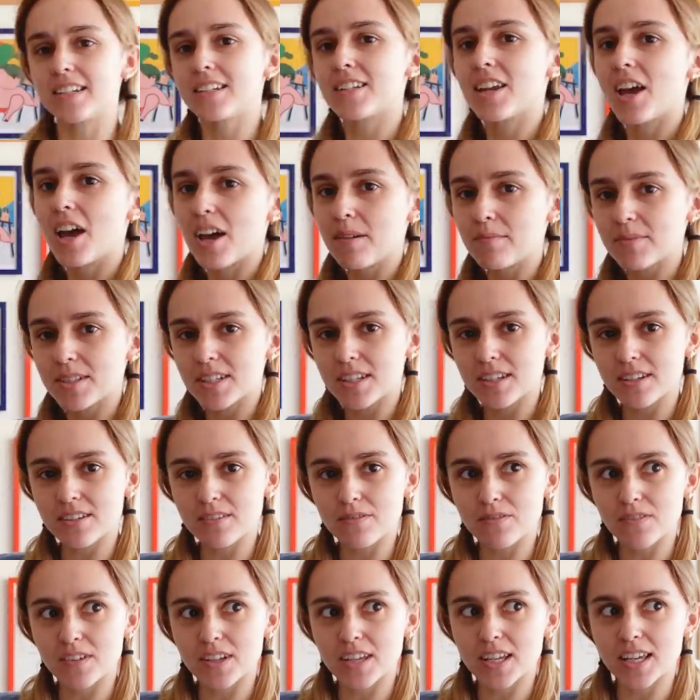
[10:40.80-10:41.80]
in terms
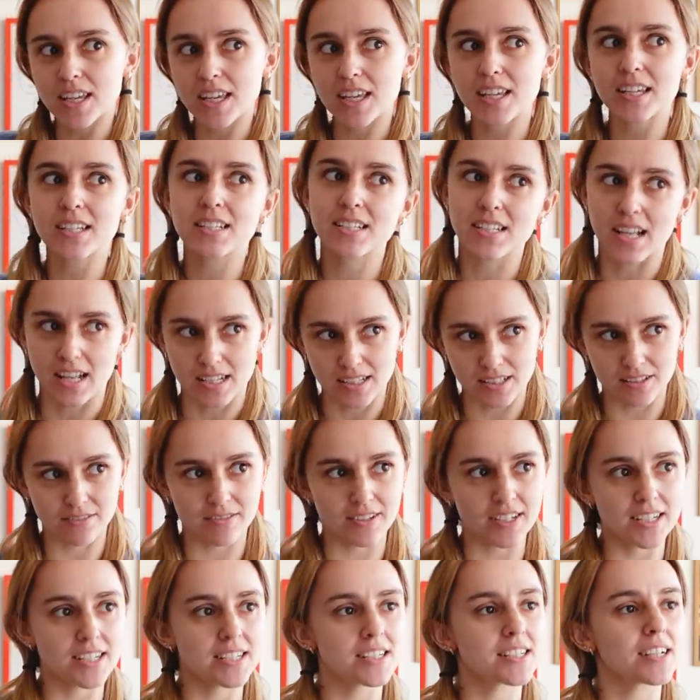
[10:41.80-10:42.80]
of
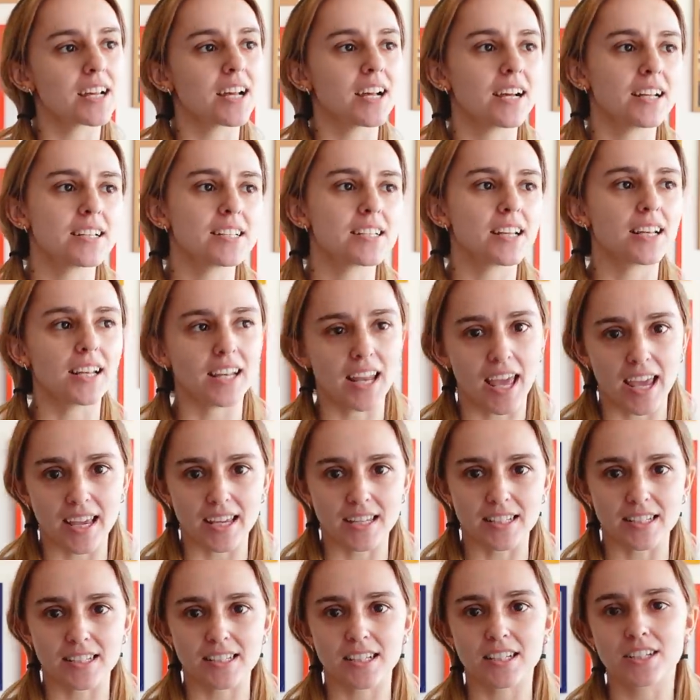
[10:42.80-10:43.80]
accessories and
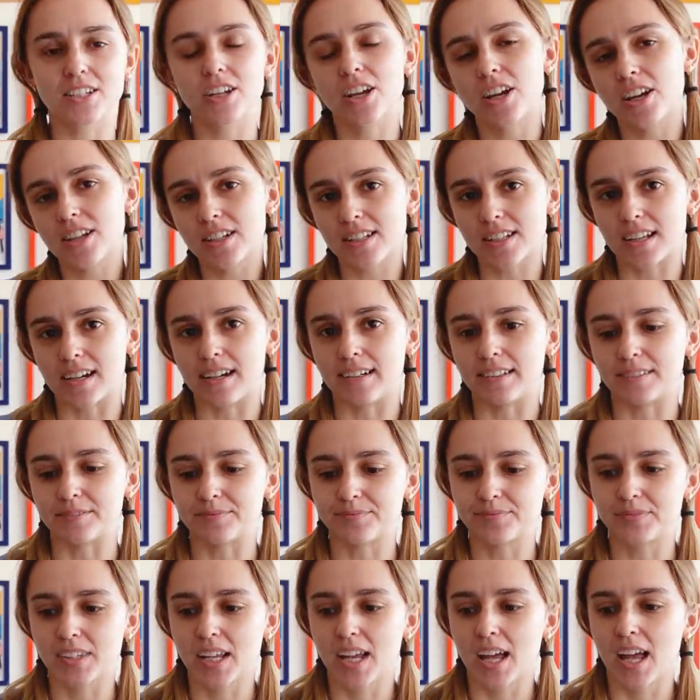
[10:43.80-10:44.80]
layers, turns out
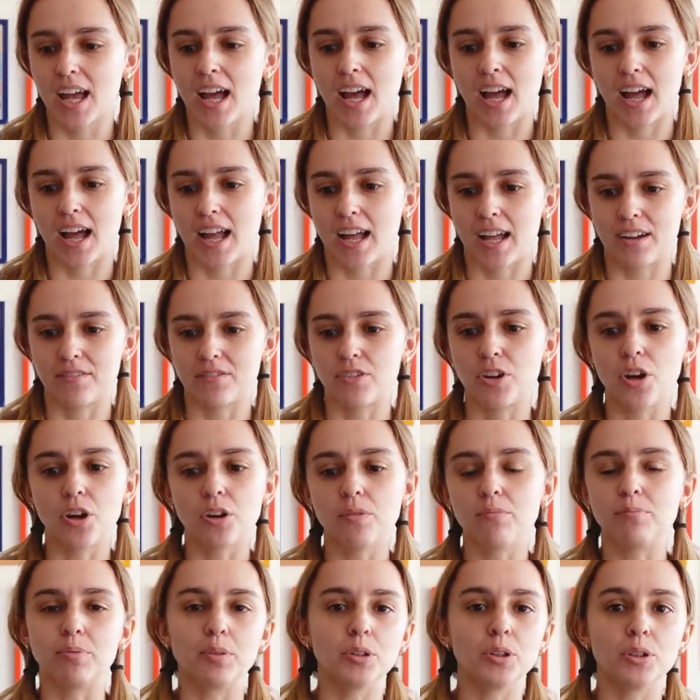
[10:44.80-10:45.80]
I have
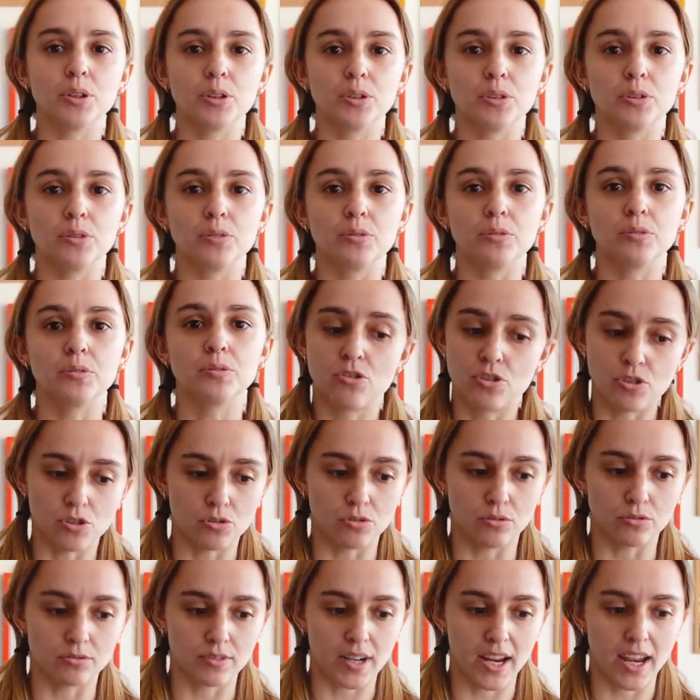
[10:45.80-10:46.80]
no blue
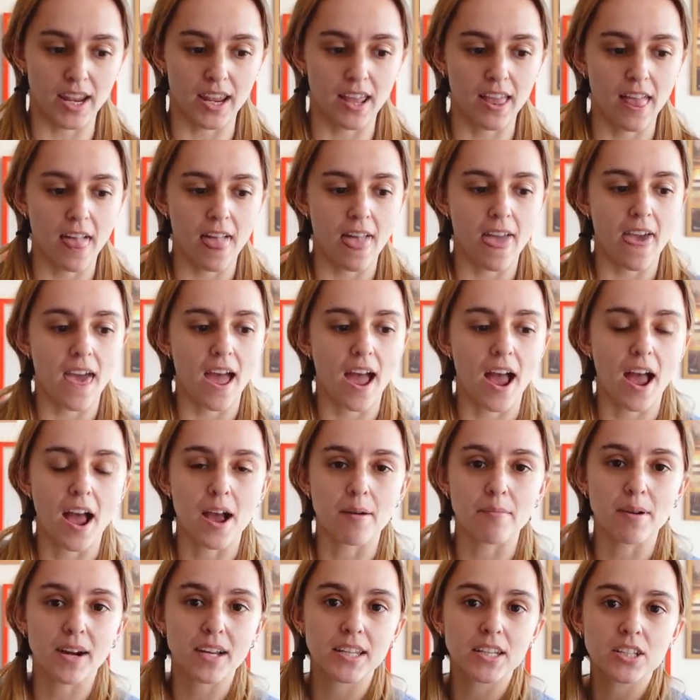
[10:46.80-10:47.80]
jewelry.
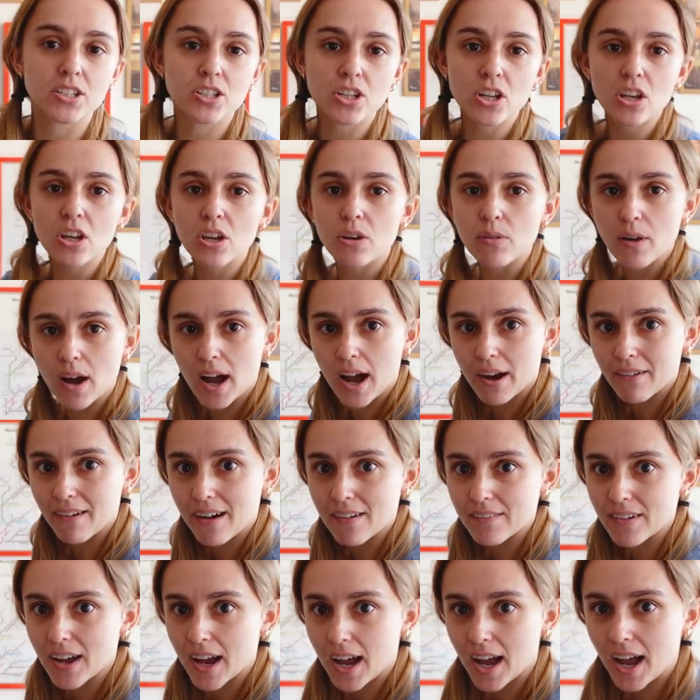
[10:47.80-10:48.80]
I do,
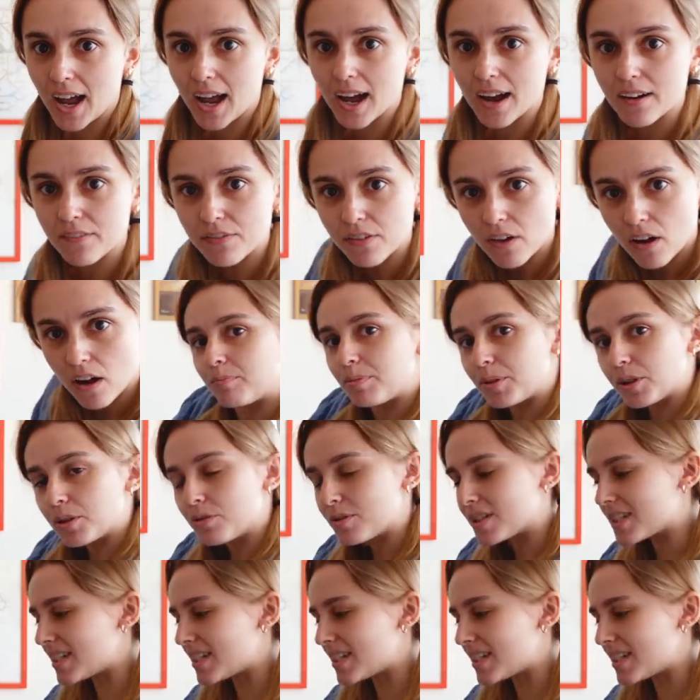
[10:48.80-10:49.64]
however, have blue